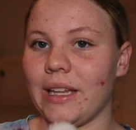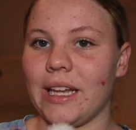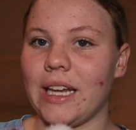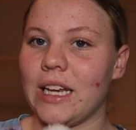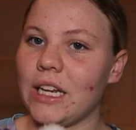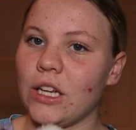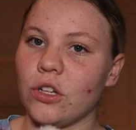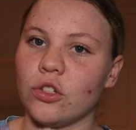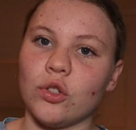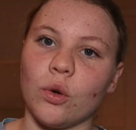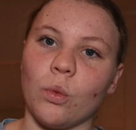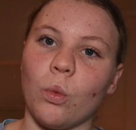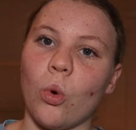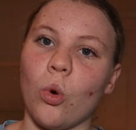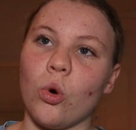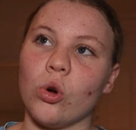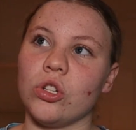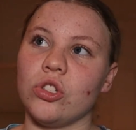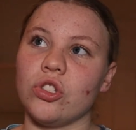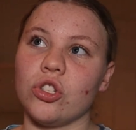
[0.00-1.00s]
leaning
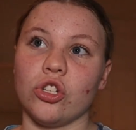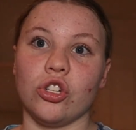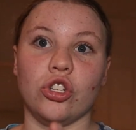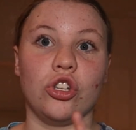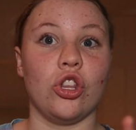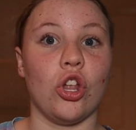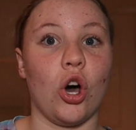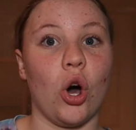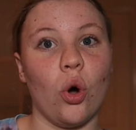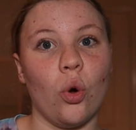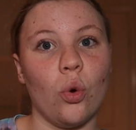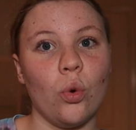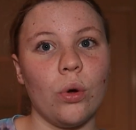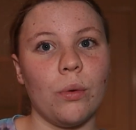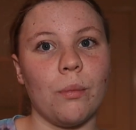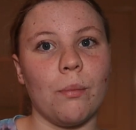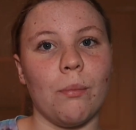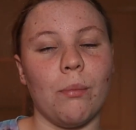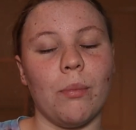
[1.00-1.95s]
towards no,